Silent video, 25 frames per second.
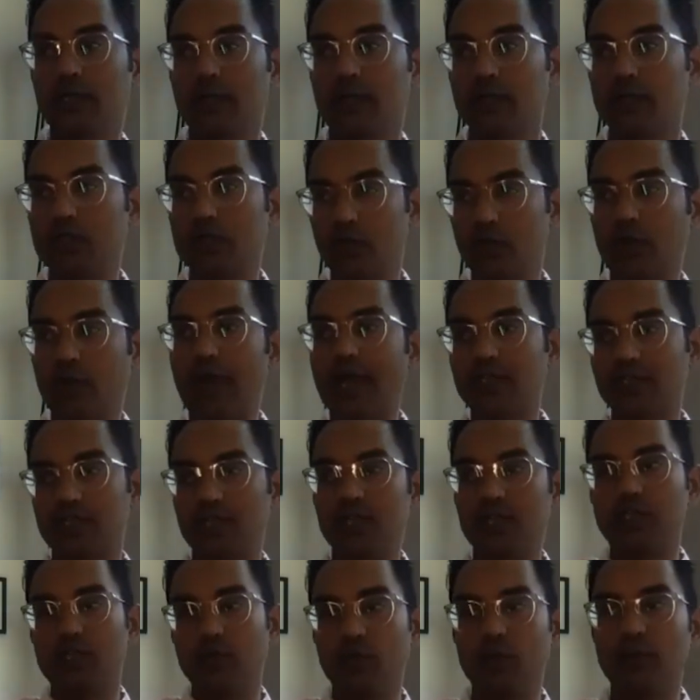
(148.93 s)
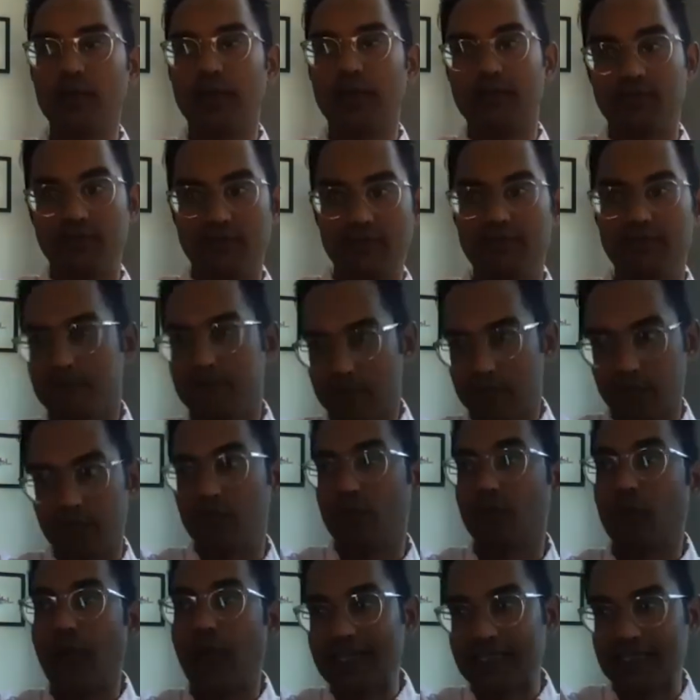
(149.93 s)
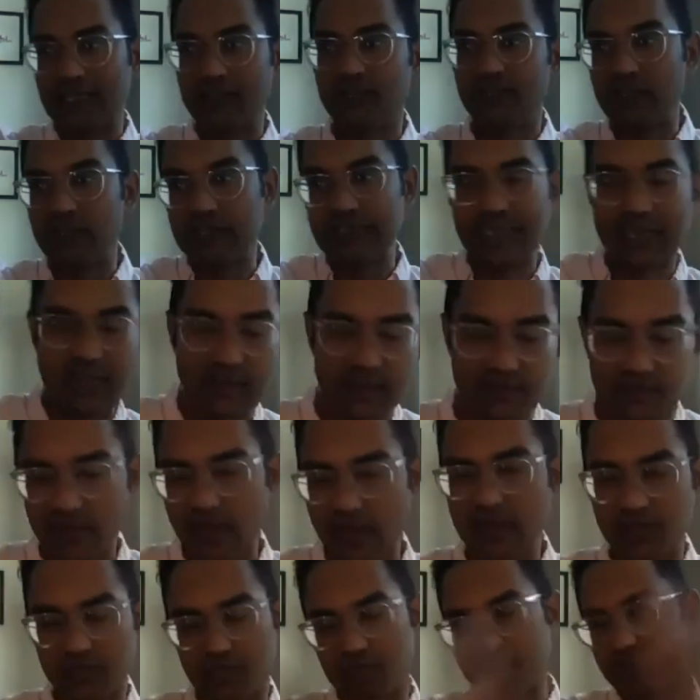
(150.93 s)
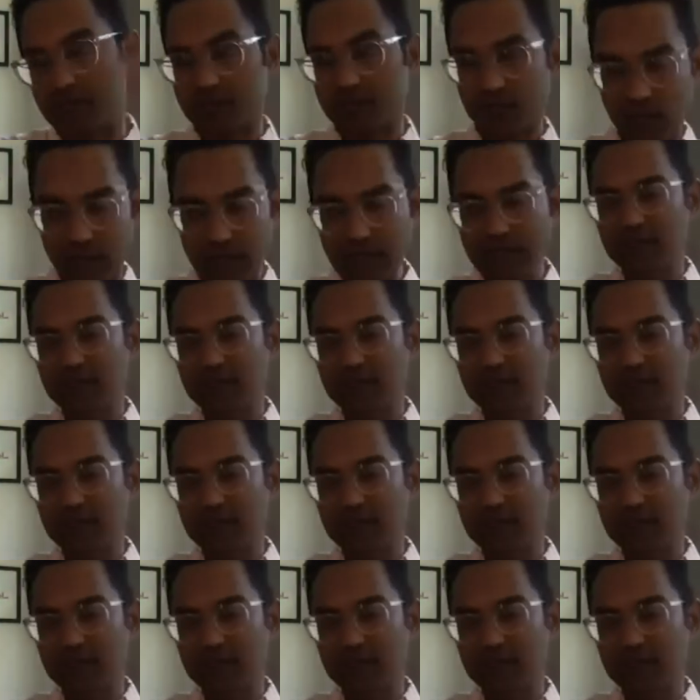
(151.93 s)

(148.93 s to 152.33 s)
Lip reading: to actually do activities and adventures, right?